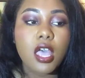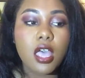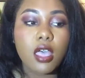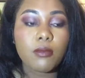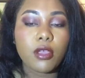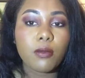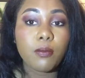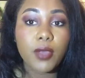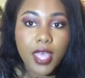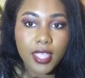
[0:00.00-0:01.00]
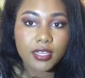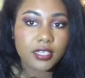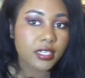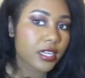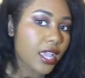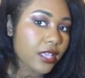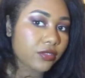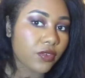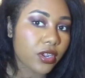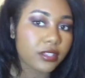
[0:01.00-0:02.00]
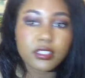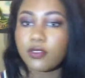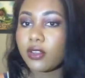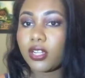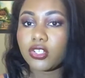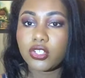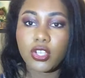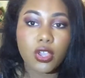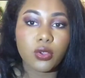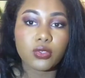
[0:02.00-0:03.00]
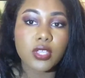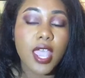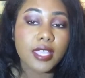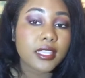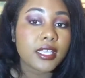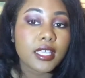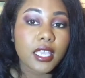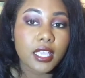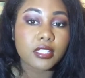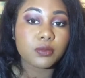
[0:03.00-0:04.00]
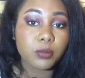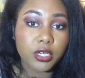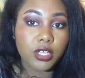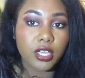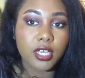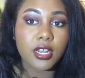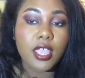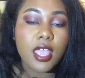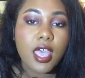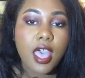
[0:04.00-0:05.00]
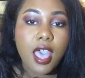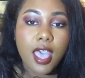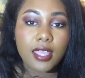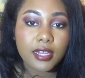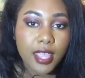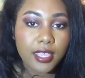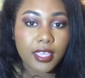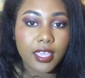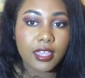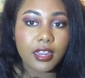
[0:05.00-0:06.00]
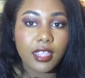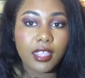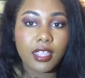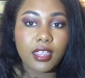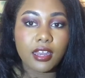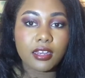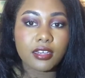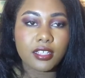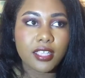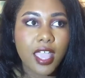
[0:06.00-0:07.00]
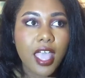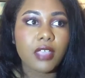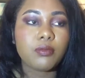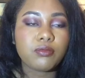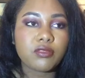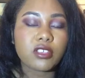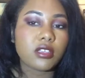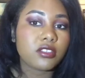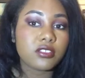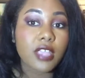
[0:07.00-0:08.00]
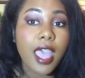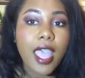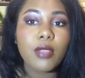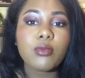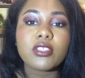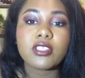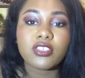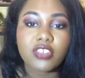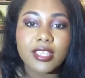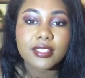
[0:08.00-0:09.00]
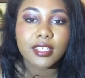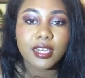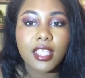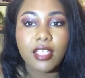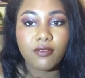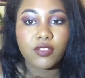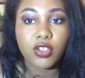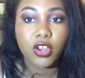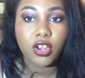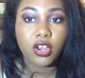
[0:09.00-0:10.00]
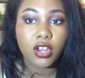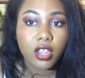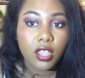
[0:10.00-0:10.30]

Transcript: But as far as this foundation goes, I think it's pretty good. I like it, and yeah, I would suggest it if you're